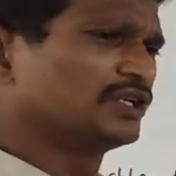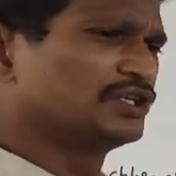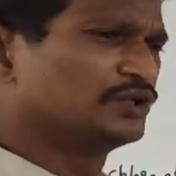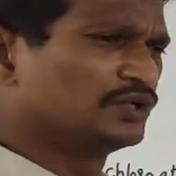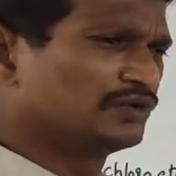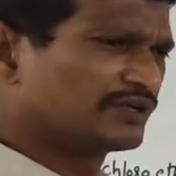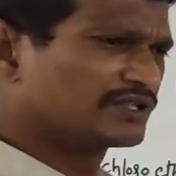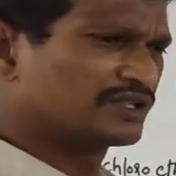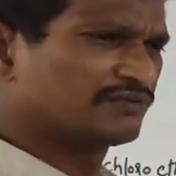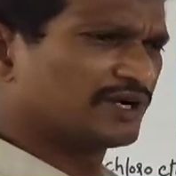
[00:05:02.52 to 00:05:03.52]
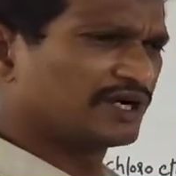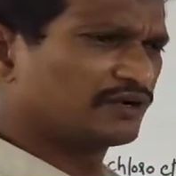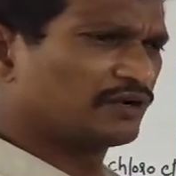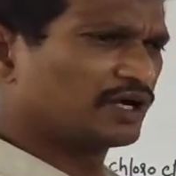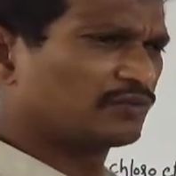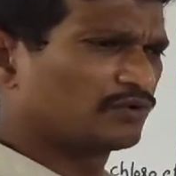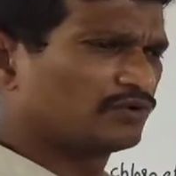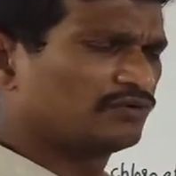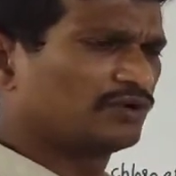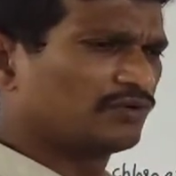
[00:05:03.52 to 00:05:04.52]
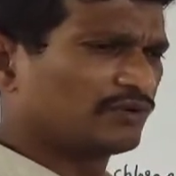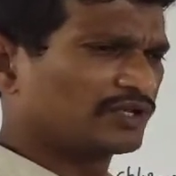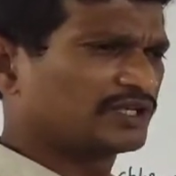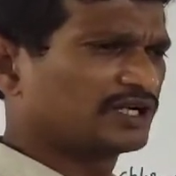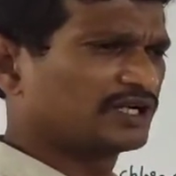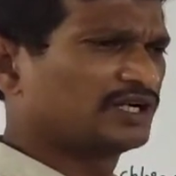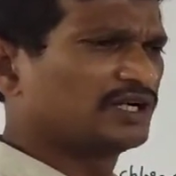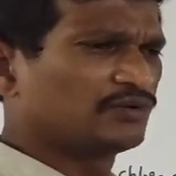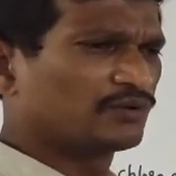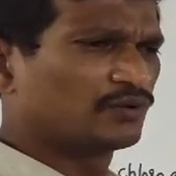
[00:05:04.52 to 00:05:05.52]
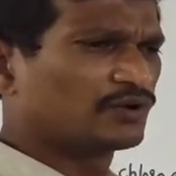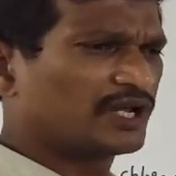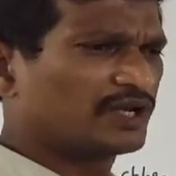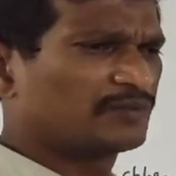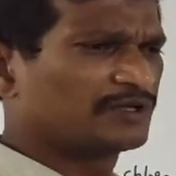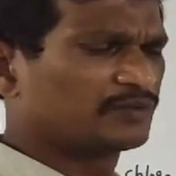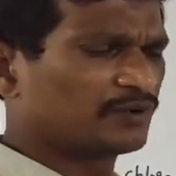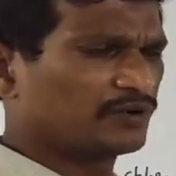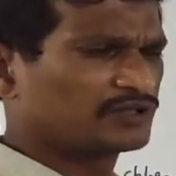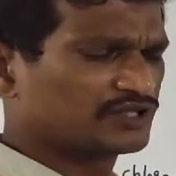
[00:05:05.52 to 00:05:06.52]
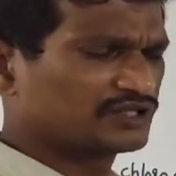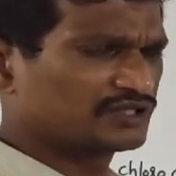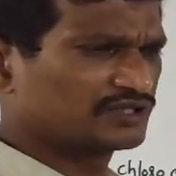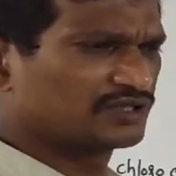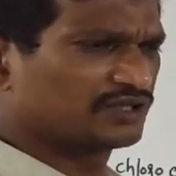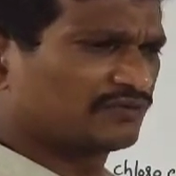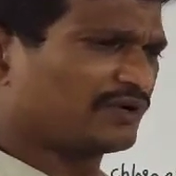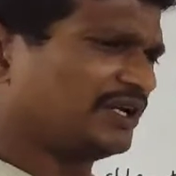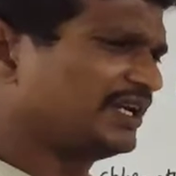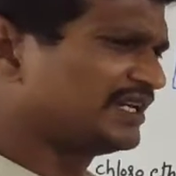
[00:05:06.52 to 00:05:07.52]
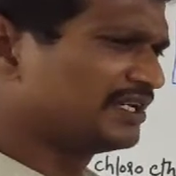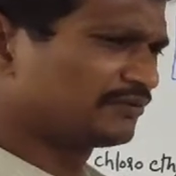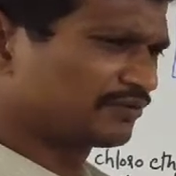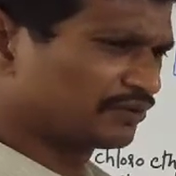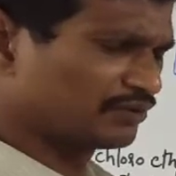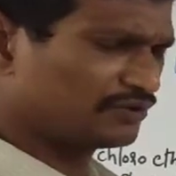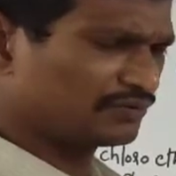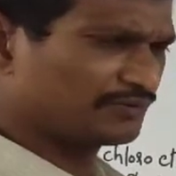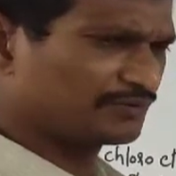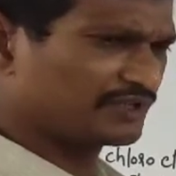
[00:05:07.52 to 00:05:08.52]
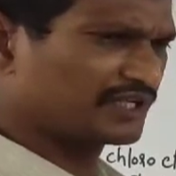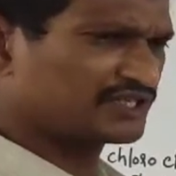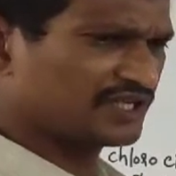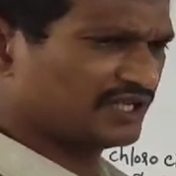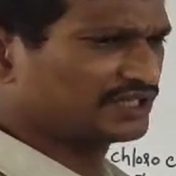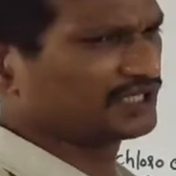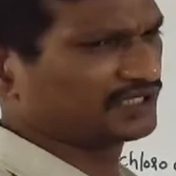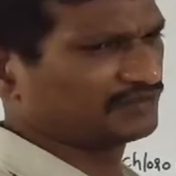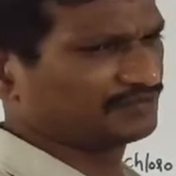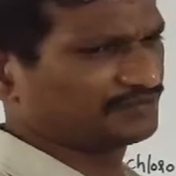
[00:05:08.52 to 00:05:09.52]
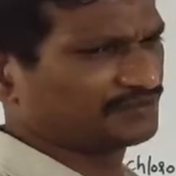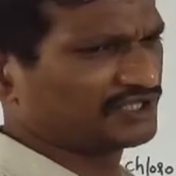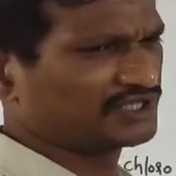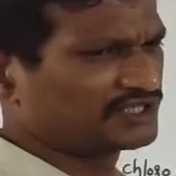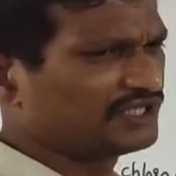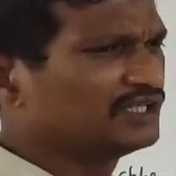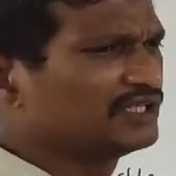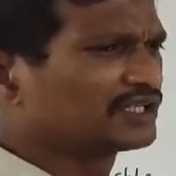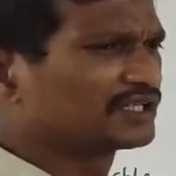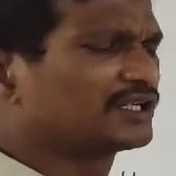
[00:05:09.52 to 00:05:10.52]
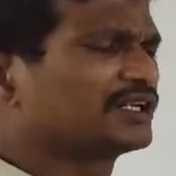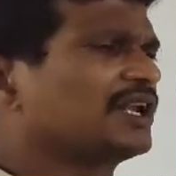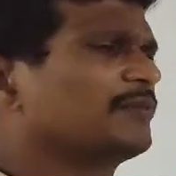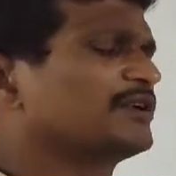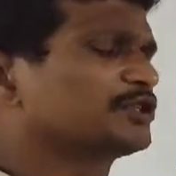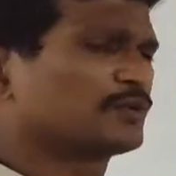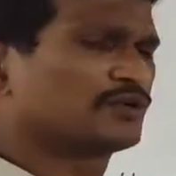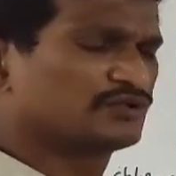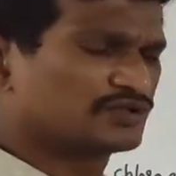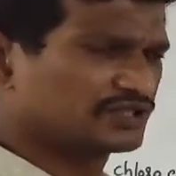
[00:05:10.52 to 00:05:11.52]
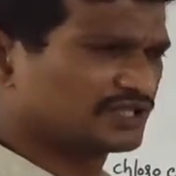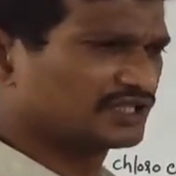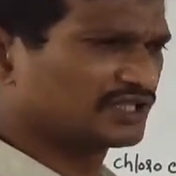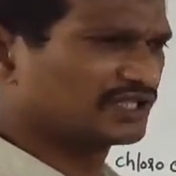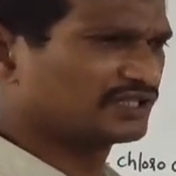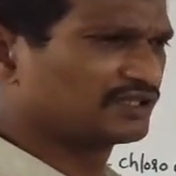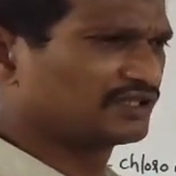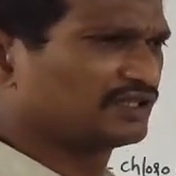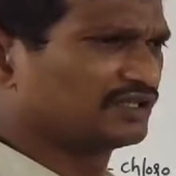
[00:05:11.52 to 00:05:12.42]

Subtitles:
The universal phytohormone for the fruit ripening process for any fruit, that is the ethylene. That is the ethylene. Lemon produces the ethylene.